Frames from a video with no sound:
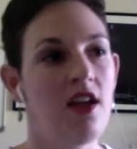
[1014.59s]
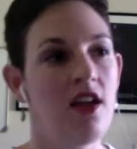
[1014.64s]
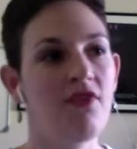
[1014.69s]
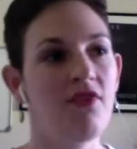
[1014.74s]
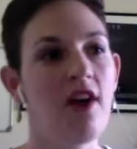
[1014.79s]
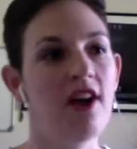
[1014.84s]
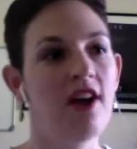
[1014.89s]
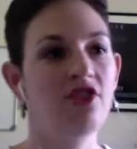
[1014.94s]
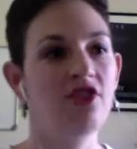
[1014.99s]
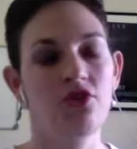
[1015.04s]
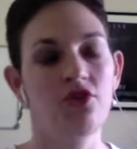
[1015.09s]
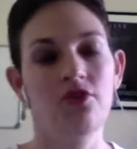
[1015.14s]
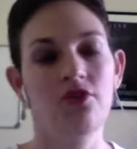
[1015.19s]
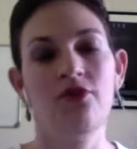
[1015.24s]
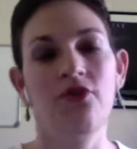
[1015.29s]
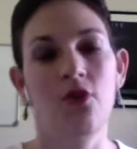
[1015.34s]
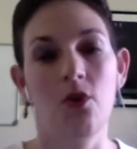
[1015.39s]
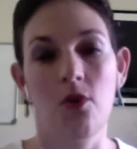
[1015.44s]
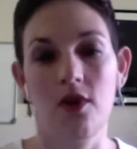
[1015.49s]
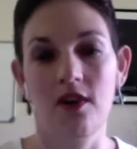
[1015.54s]
If I
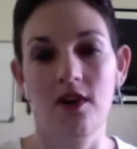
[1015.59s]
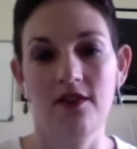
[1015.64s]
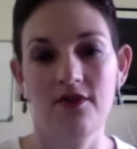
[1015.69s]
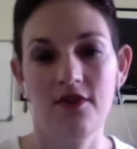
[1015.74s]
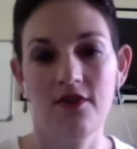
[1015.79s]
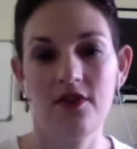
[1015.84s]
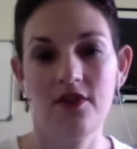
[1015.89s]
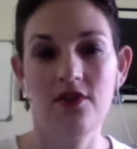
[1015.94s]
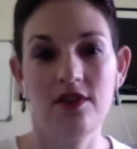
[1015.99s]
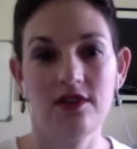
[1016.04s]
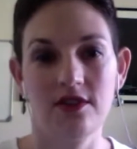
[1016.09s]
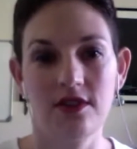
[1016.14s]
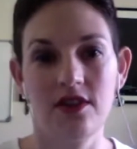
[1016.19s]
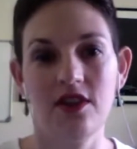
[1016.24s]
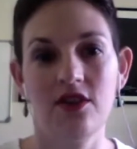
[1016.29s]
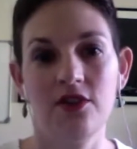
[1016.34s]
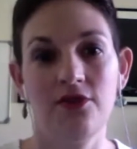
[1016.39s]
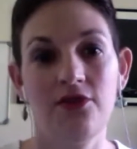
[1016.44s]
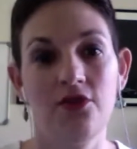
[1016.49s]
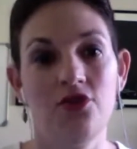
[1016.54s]
do, for whatever
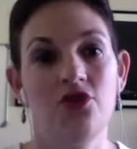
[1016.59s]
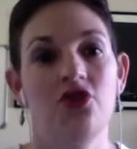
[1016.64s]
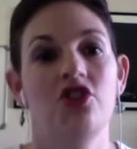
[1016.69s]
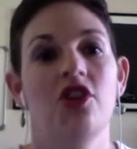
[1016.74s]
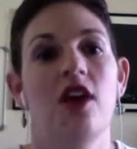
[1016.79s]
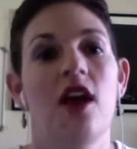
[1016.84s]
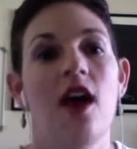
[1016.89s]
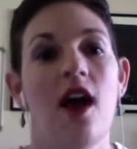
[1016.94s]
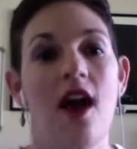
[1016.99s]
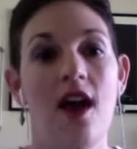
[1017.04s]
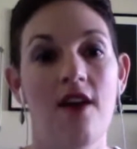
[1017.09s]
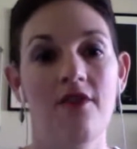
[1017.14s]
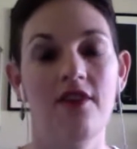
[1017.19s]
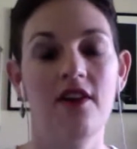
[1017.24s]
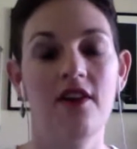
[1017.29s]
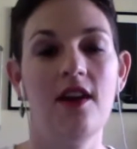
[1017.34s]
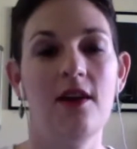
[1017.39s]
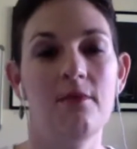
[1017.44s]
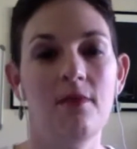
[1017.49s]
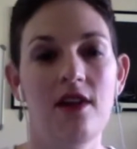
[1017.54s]
reason in the future, have
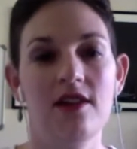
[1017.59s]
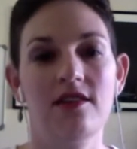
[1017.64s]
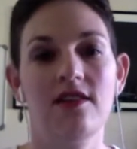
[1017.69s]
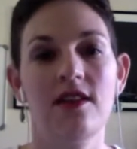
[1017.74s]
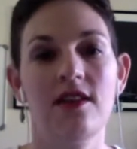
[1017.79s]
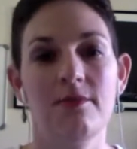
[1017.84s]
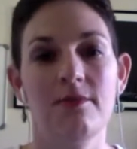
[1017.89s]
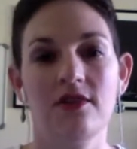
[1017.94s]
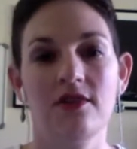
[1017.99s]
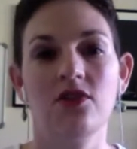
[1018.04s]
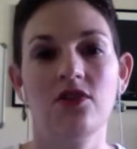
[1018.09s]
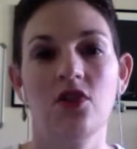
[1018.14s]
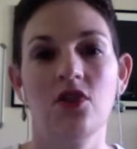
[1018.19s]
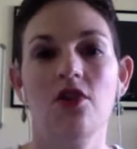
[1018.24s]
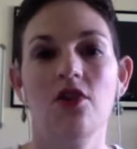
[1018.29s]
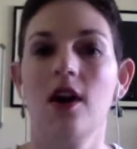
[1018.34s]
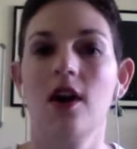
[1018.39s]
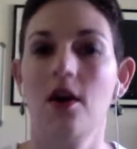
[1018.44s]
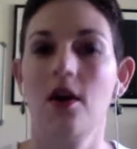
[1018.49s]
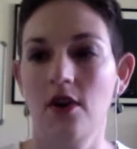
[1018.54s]
an MS
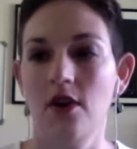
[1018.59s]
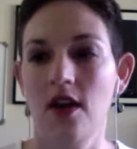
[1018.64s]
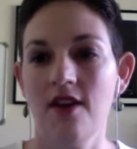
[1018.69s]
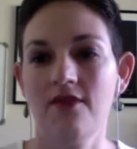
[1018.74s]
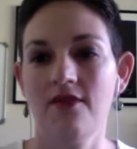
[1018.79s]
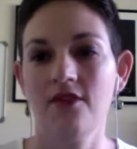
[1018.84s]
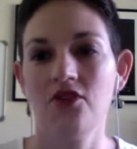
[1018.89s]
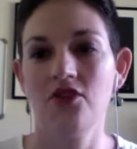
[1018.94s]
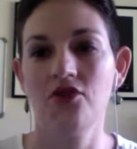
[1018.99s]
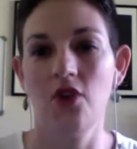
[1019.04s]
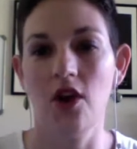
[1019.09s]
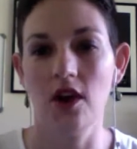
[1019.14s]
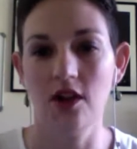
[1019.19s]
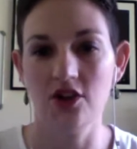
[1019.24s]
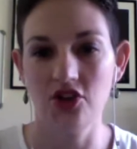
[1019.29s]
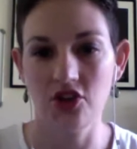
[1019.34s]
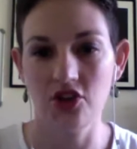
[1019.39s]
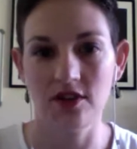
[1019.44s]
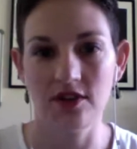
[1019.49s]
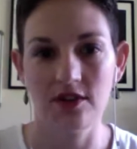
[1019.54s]
episode, I will have a
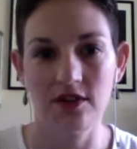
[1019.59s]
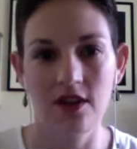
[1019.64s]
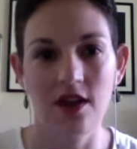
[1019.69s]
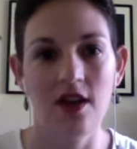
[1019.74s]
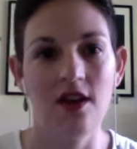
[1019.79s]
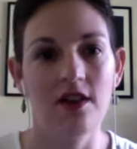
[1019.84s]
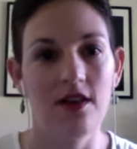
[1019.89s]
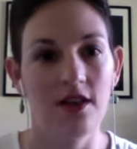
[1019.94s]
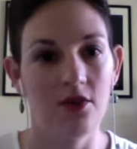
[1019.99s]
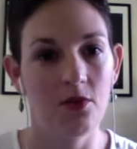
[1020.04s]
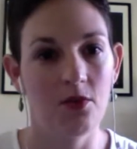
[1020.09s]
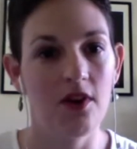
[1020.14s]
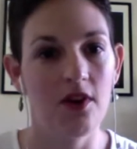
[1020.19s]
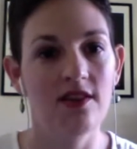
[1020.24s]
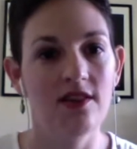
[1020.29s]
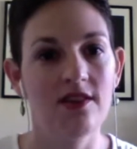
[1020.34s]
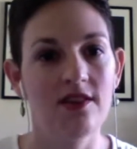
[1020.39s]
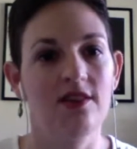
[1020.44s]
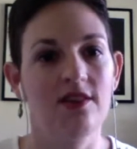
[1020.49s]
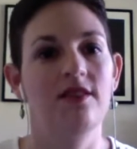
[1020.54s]
neurologist that will
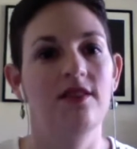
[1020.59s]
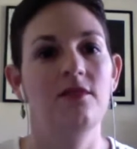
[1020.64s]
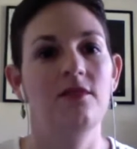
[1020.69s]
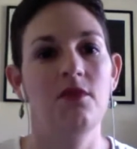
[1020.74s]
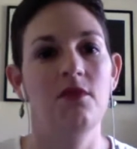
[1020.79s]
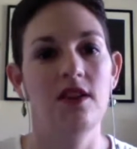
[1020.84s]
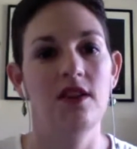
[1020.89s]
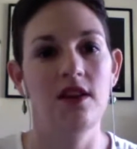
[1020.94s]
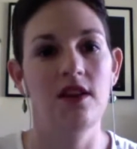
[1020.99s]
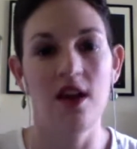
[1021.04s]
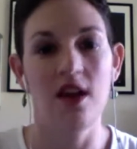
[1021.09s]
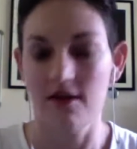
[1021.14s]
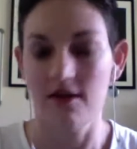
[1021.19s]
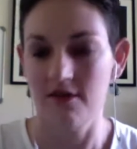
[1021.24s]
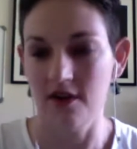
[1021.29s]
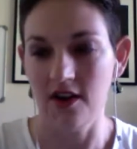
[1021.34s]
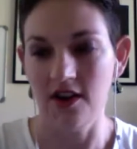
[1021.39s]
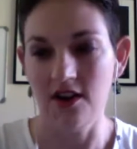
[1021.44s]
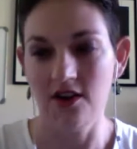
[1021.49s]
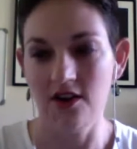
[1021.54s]
assist me if
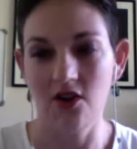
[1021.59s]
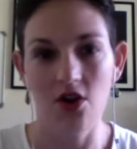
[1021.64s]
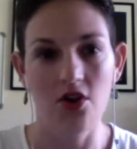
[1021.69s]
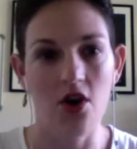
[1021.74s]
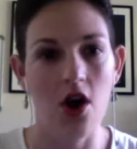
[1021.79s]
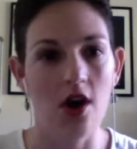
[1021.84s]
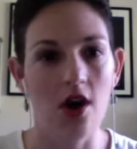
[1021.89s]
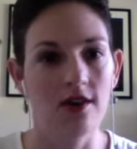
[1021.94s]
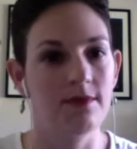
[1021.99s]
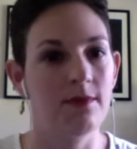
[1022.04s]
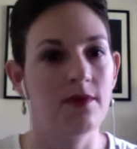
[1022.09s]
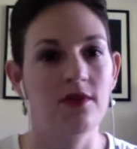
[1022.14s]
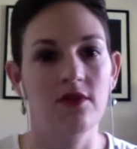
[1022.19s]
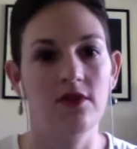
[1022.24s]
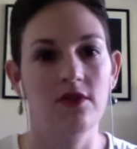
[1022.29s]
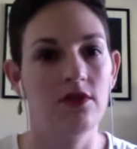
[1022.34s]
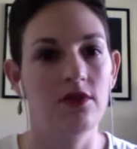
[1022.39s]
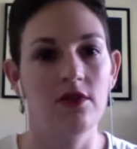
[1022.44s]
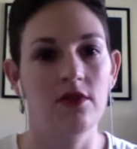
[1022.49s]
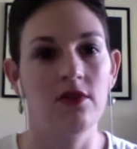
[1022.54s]
I need to go to
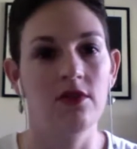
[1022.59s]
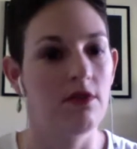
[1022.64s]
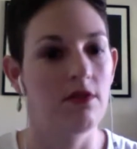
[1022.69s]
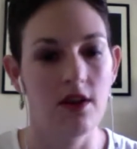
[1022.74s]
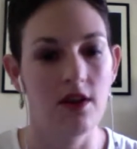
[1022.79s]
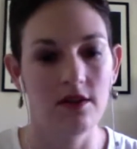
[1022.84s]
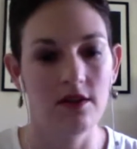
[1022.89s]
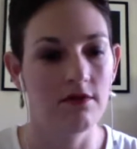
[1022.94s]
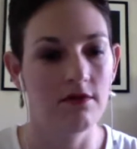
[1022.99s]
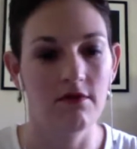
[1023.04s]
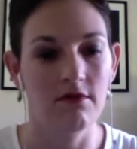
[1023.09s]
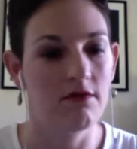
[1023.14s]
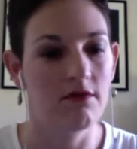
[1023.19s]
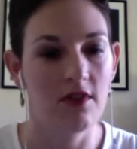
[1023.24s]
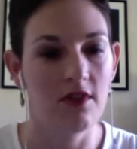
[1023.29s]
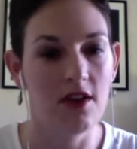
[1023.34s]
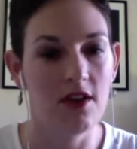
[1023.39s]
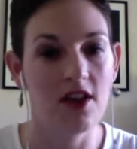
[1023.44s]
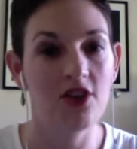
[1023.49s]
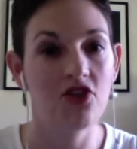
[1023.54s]
hospital and get